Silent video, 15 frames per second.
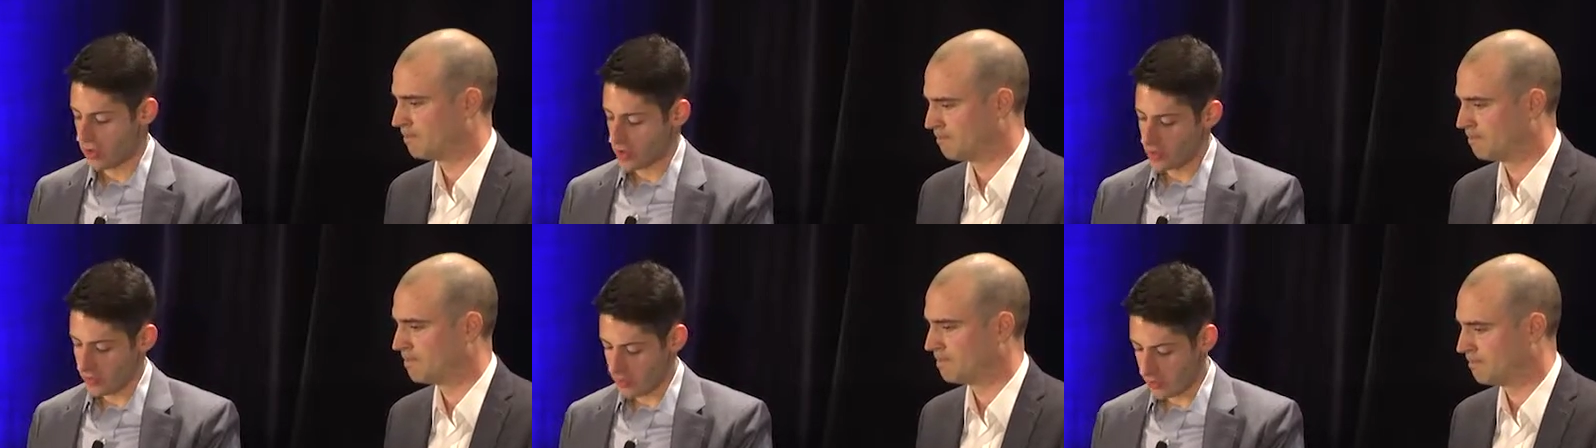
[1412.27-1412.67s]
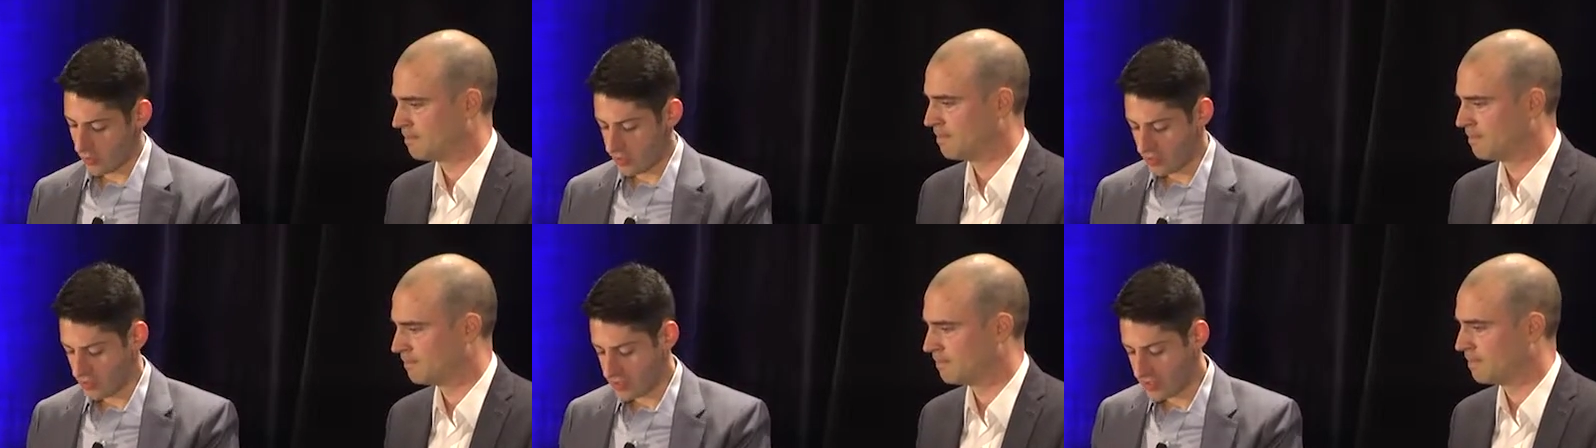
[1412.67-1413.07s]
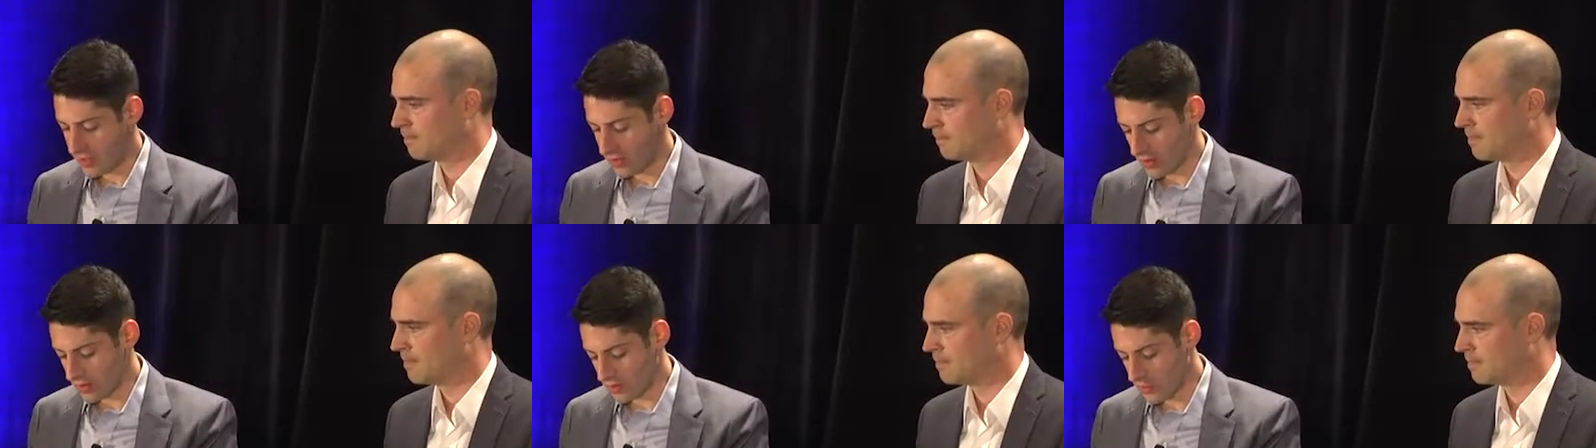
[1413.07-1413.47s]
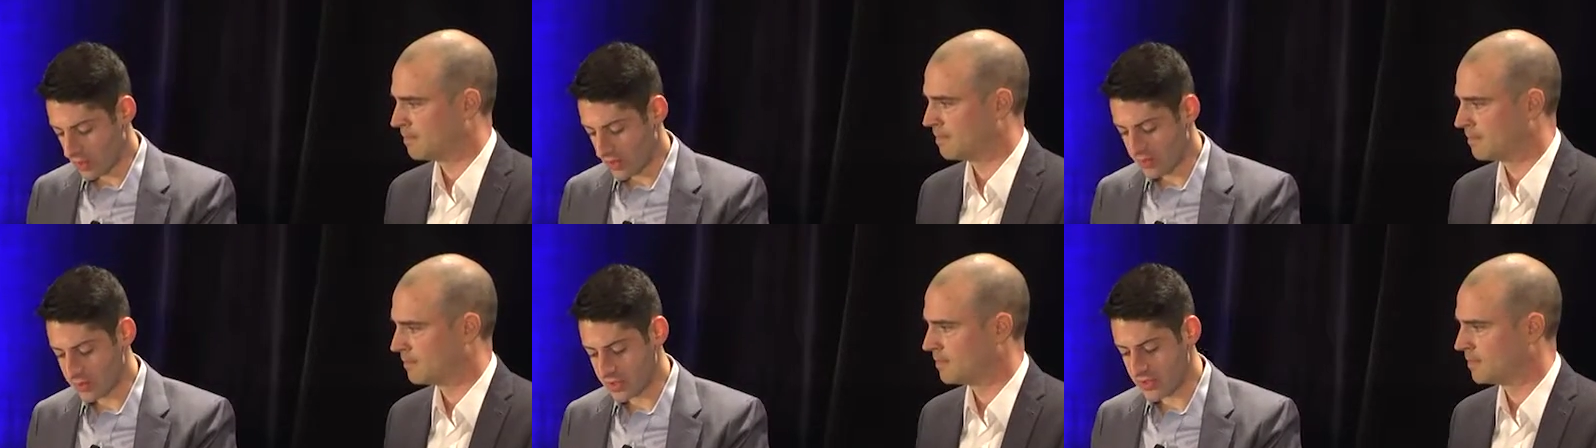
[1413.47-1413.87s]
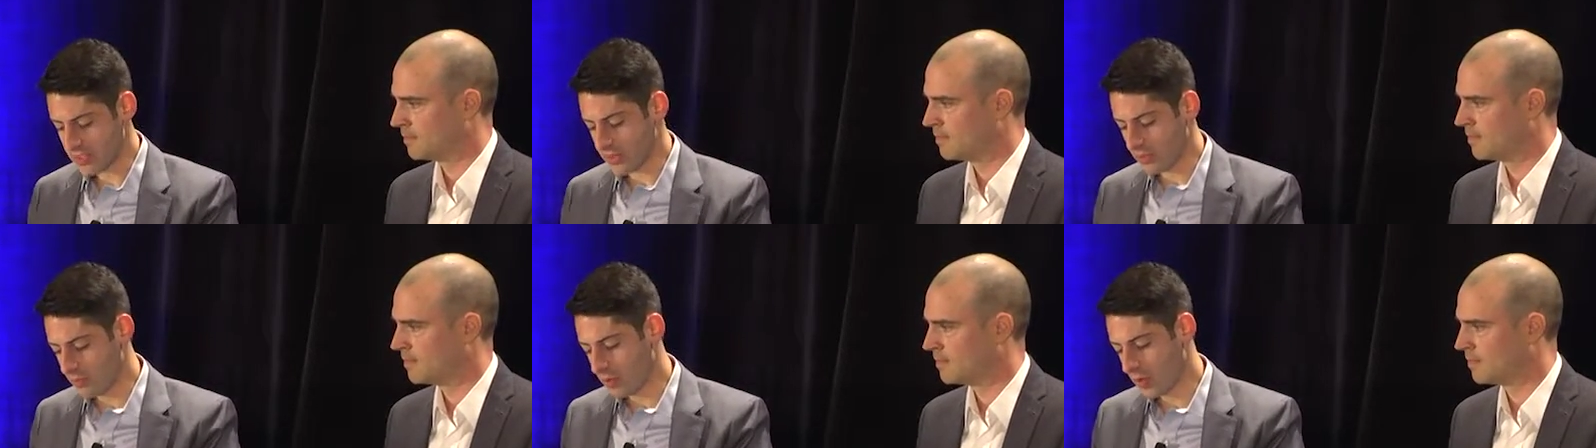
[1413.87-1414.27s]
Speaker 1: One of the questions here is what limits do
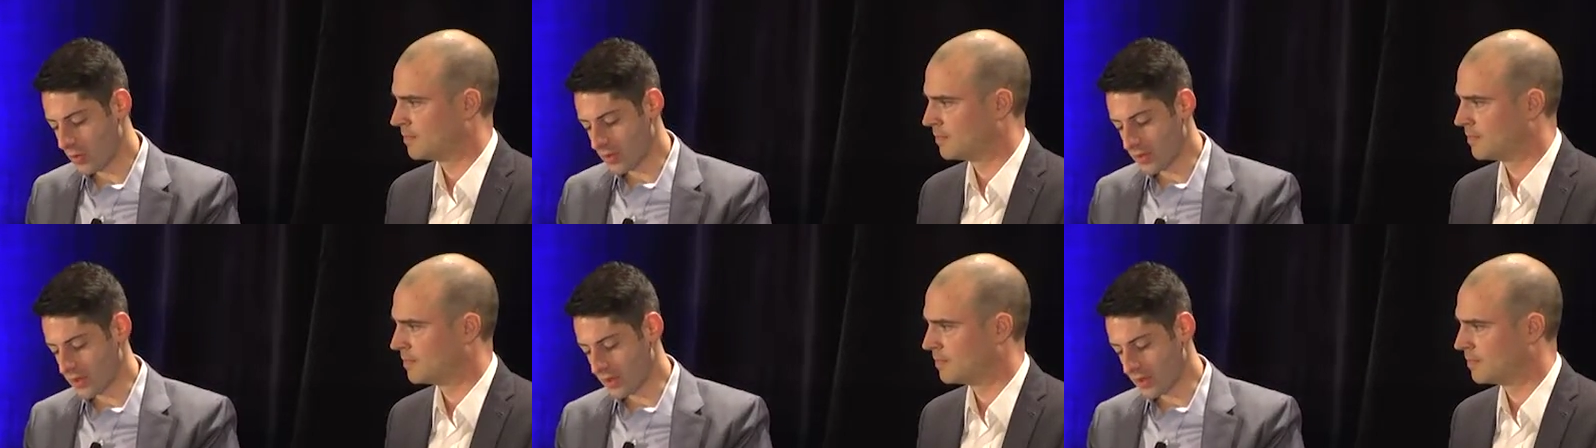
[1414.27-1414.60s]
you impose on